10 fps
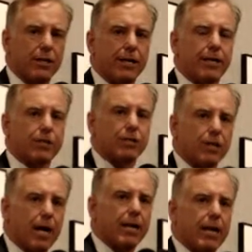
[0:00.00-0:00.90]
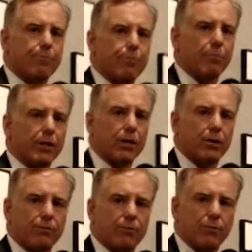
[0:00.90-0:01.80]
It is not a public
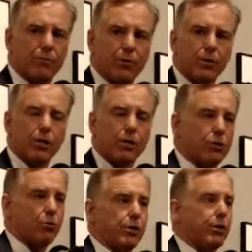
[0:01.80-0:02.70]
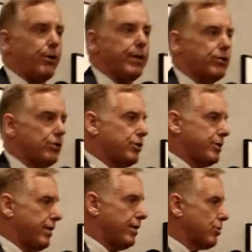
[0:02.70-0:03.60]
reform. So, you know, he's your
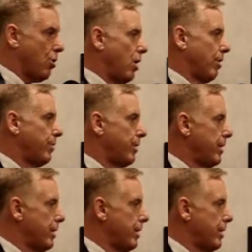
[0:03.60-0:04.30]
senator, call him.